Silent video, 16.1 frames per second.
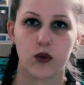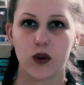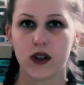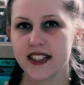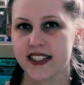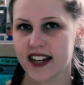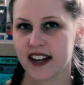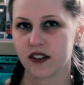
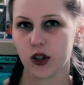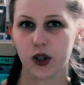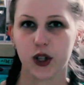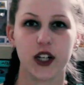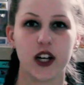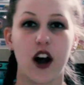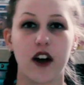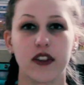Once
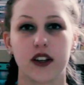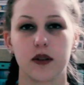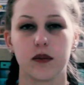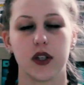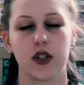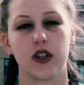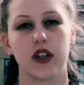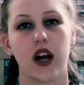downloaded on the
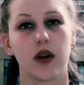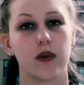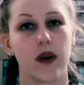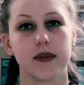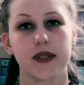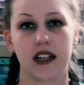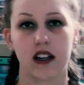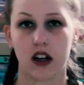computer, a
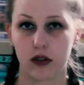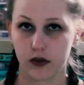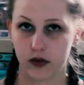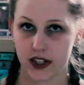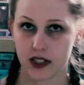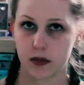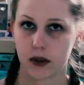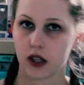website called
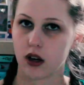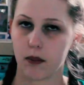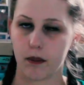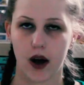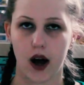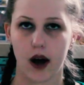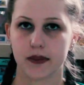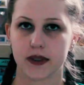Facebook
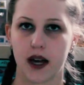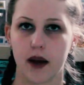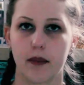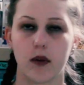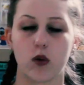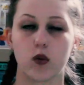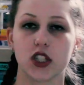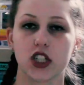pops up,
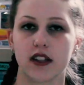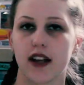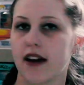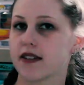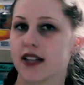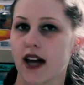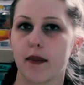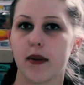which
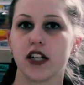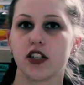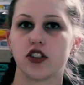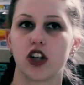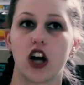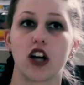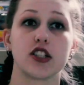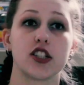allows Emma and
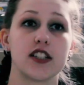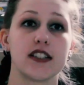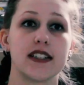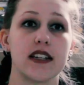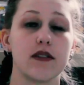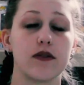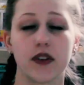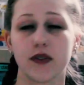Josh to
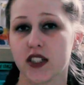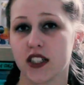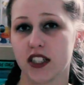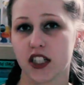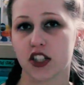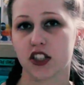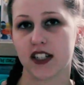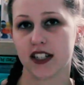see 15
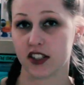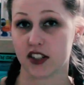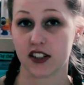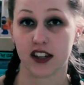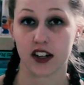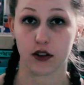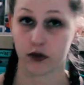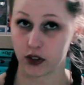years into
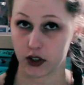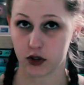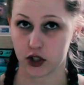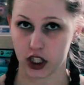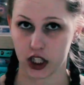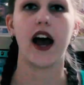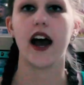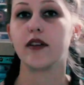their
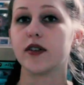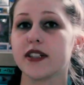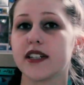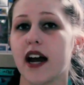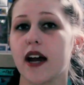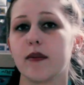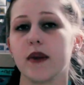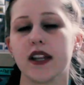future. Every
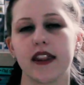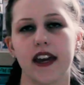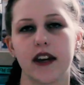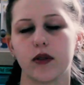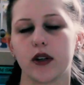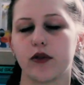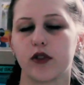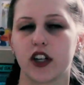time
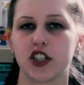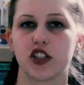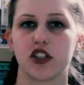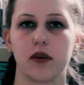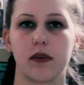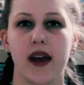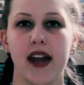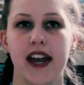they refresh
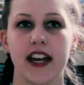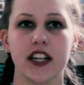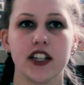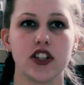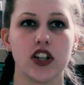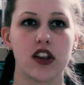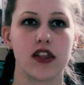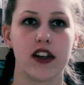the
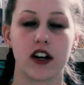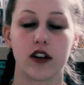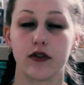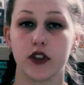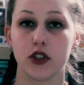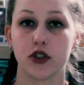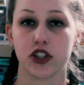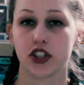page, their
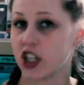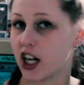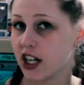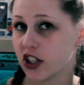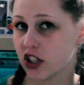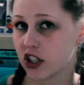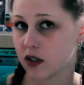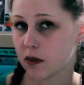future
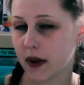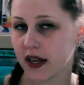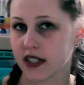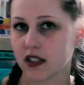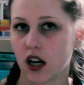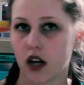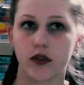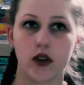changes
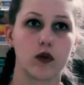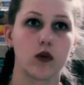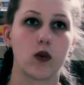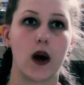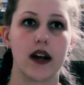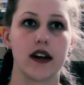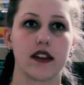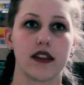based off of
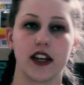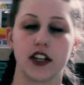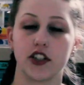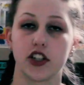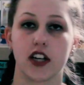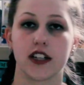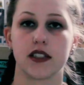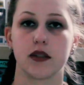what they
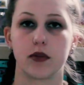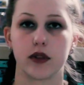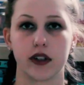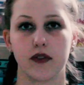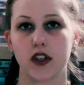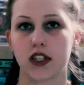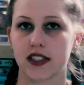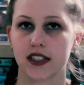just
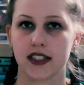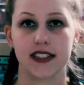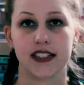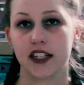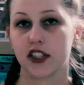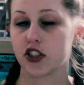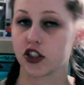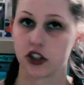previously
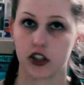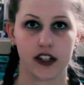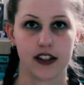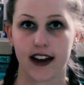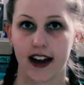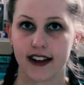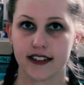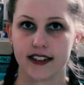did during
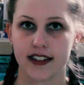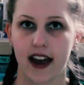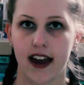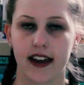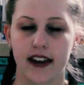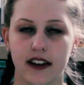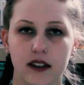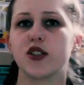that
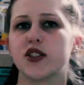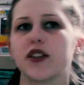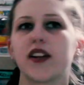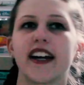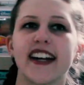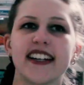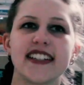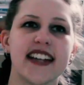day. So
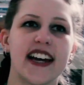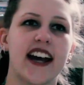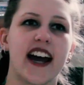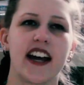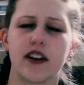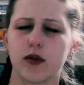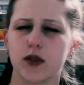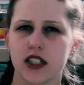like I said,
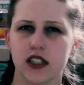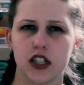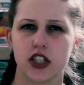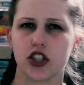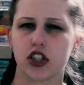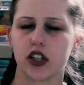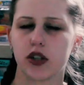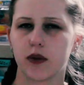I was
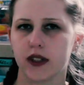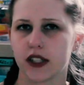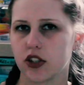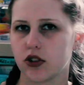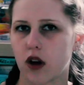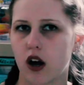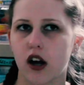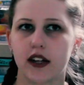initially really
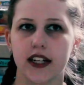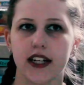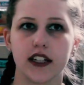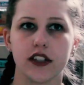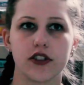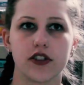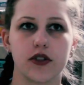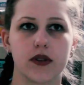drawn
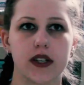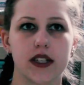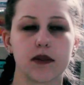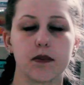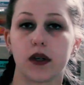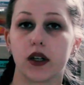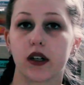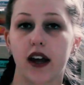into this
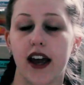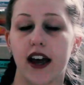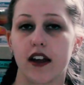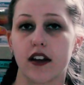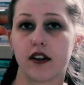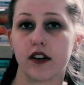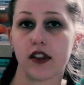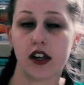book
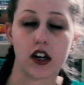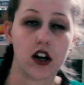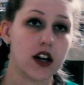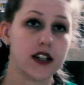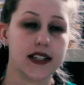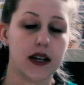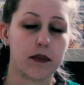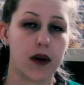and the
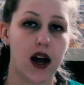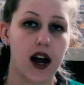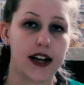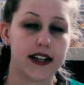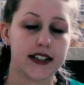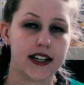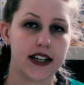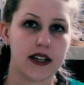concept
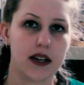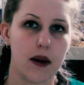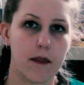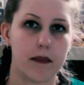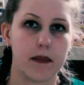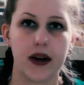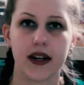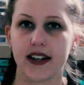behind
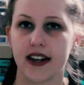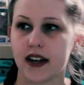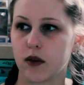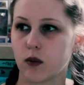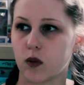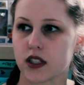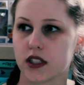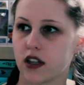it, but
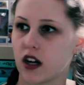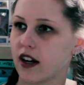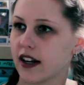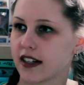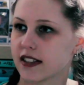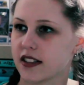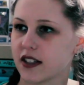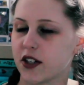it was not
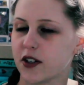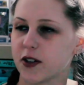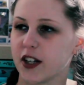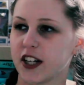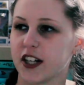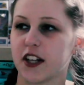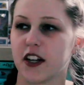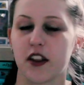
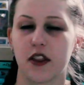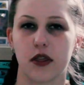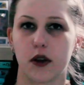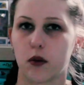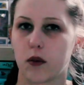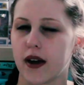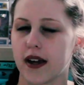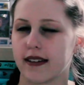executed
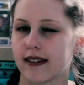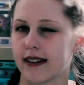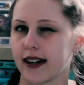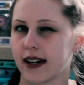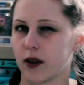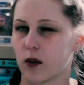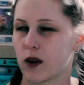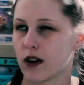the way that
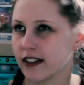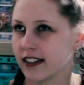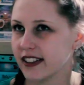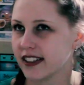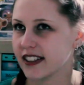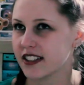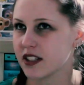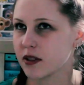I
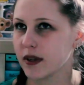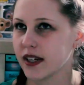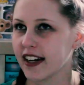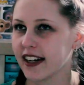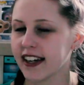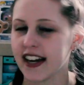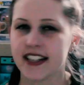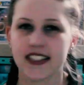wanted it to be,
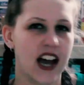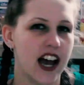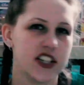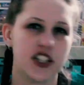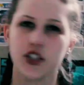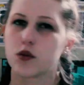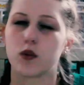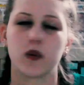I guess. I
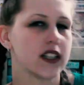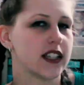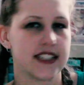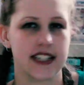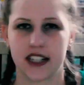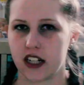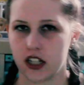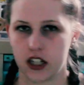just really
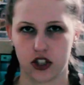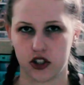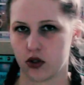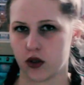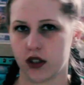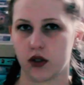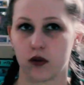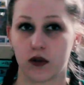didn't
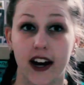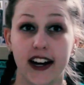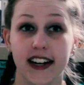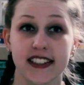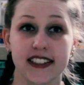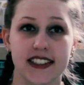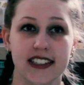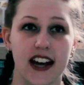enjoy the
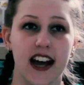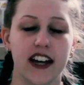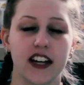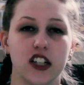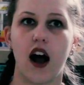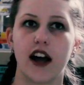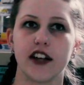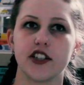writing
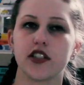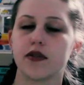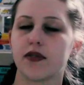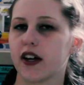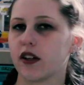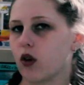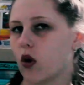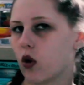style. I just
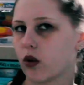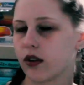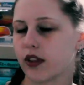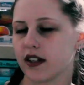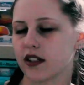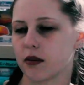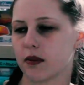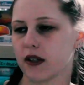found the whole
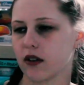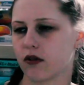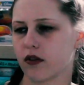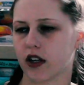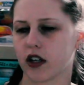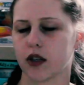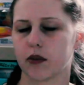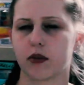thing to be
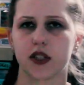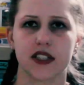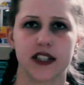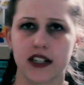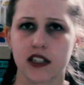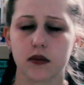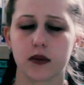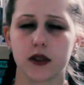very
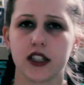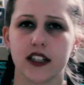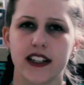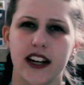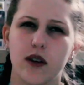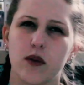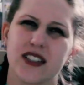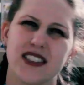predictable,
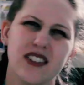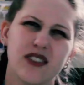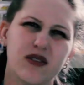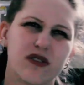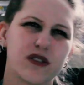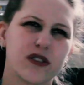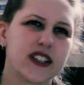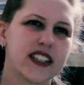and I
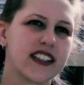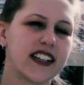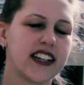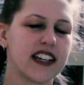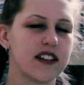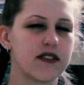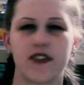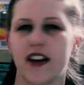wasn't
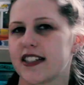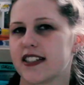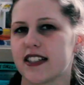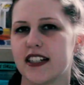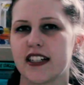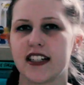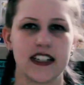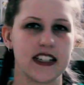really
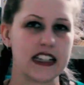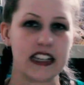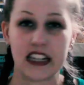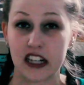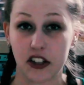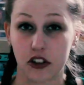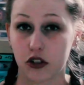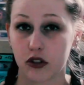invested in
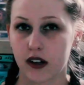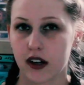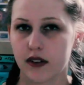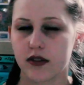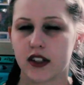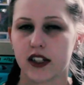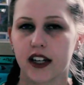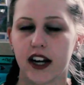either
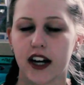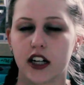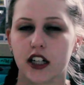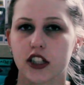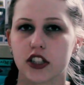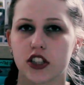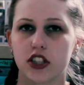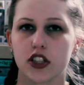of the
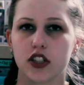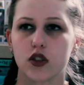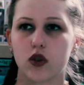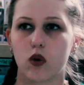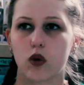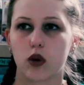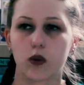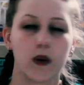characters
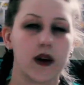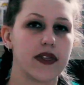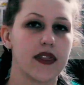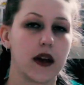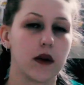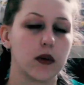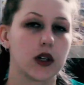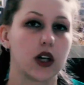or what
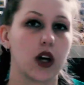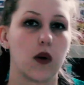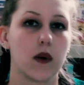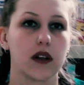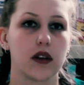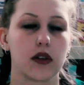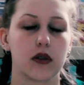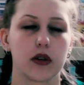they were
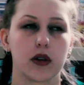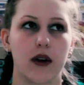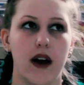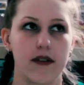going through.